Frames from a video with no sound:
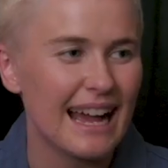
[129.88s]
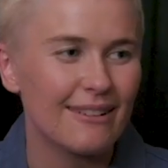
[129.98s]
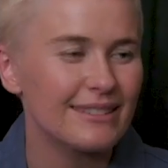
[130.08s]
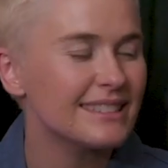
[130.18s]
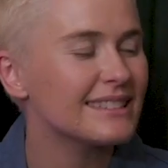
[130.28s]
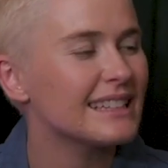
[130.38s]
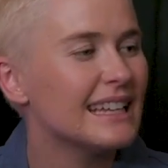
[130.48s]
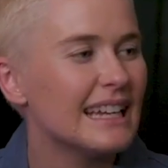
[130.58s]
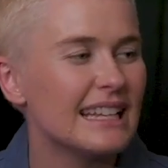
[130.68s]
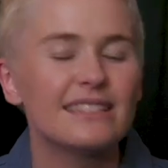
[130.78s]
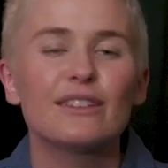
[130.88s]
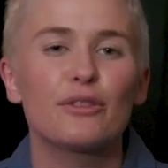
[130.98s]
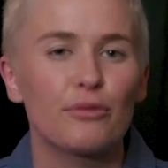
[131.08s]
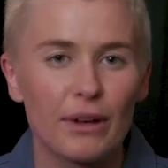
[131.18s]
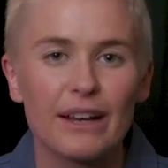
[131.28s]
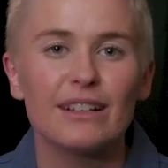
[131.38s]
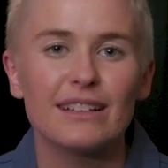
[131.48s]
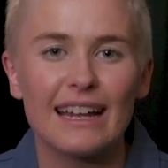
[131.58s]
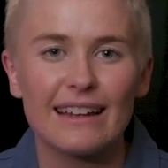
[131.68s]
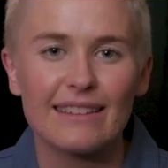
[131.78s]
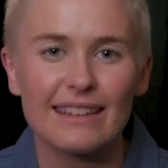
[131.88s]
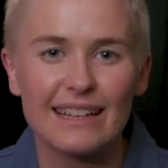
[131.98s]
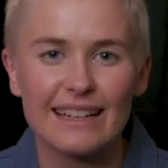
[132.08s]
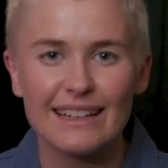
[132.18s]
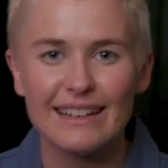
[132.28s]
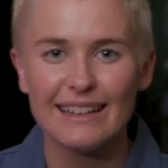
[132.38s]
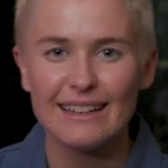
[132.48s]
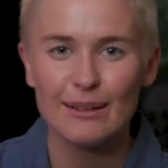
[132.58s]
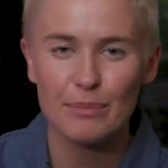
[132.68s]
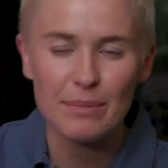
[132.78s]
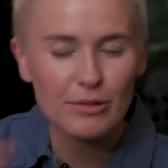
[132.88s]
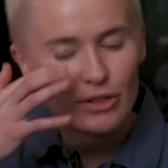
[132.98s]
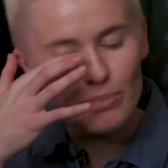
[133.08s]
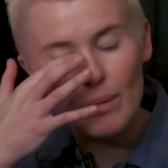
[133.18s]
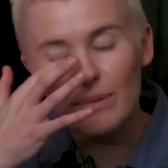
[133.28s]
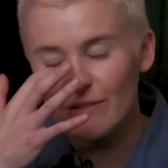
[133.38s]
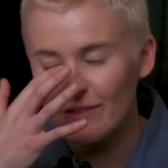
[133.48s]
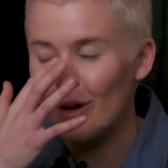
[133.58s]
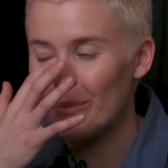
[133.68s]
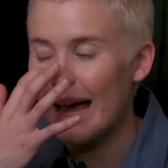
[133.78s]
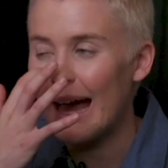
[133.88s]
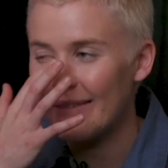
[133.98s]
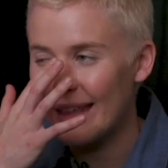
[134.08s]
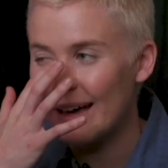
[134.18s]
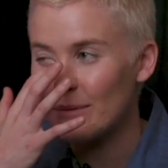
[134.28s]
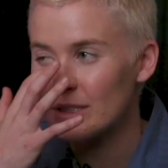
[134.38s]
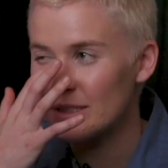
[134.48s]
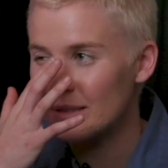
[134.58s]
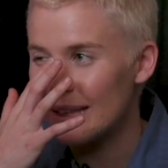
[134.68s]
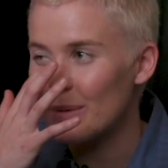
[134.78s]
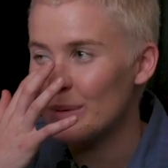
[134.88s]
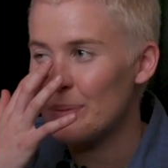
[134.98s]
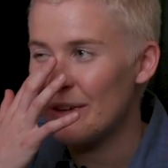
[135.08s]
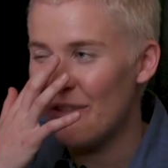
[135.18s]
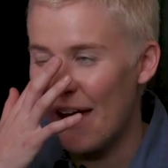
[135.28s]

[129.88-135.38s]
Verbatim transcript: hours is a thrill and I think People should probably film that. That was that would be